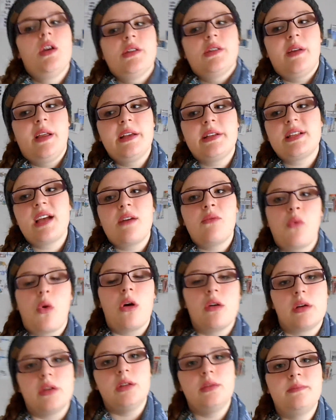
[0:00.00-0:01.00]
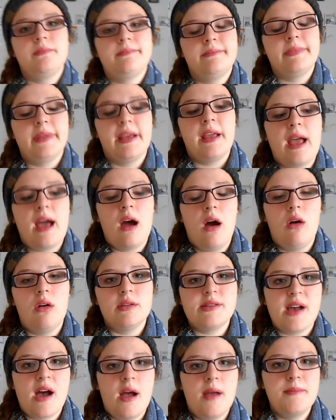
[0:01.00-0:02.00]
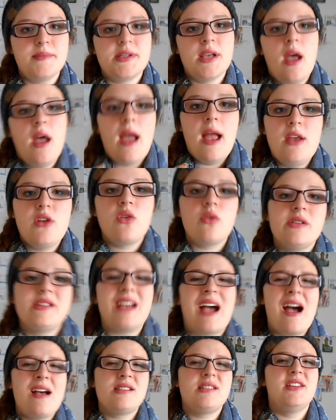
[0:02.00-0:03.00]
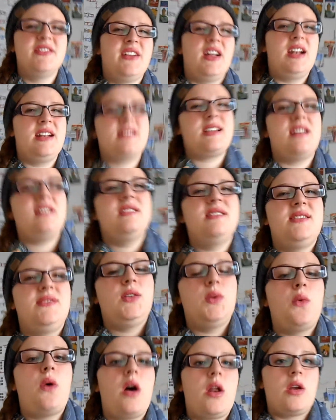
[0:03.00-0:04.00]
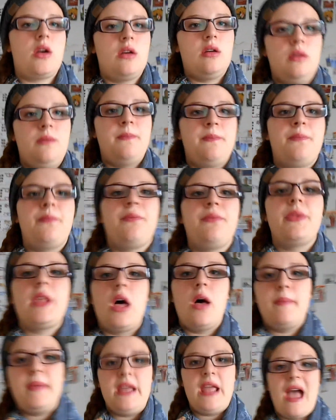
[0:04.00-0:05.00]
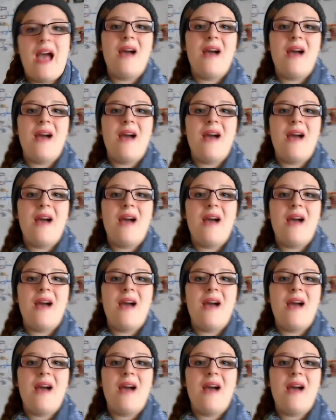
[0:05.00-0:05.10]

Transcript: So I like to have water like at all times. And you can always ask the flight attendants for water. They'll be